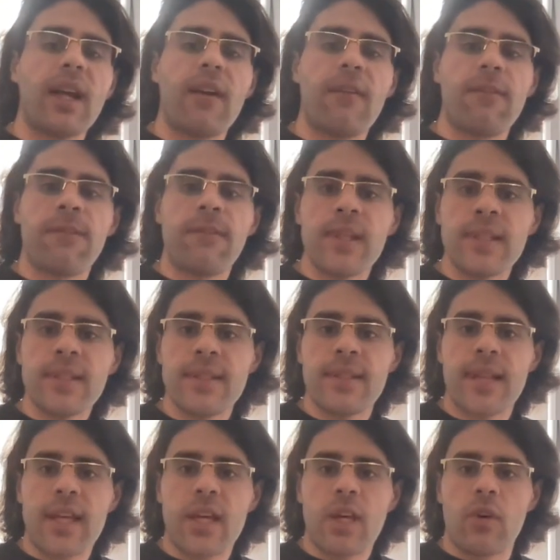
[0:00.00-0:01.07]
a fast
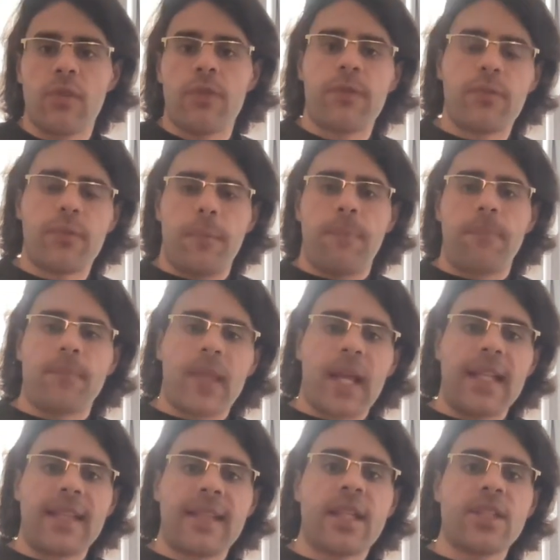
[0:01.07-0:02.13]
takeoff
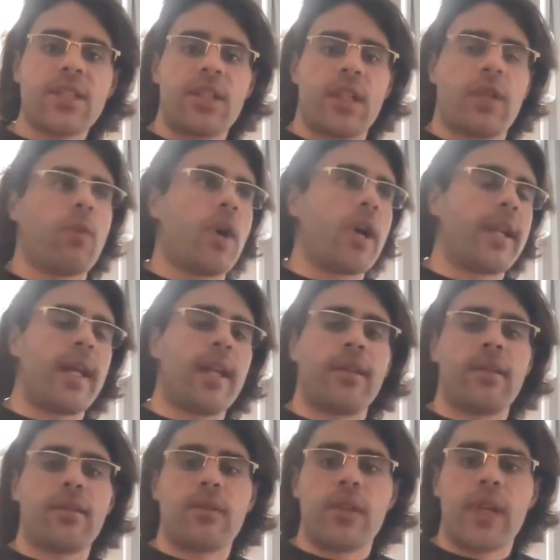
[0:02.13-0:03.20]
doesn't require
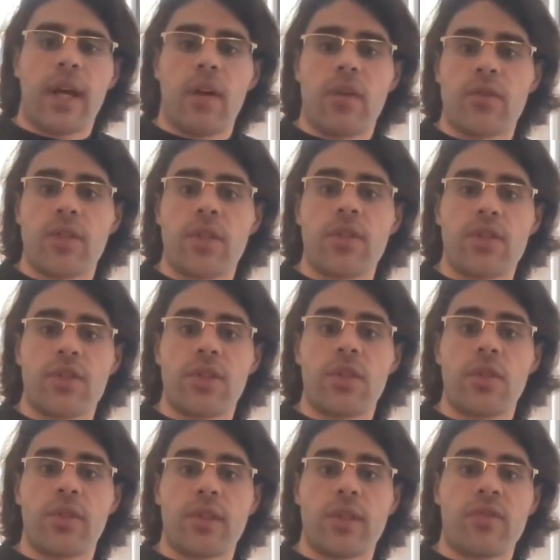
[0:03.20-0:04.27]
that recalcitrance
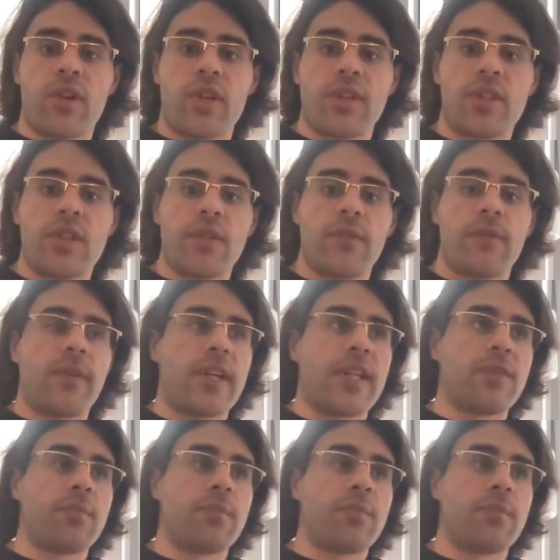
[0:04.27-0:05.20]
during the transition phase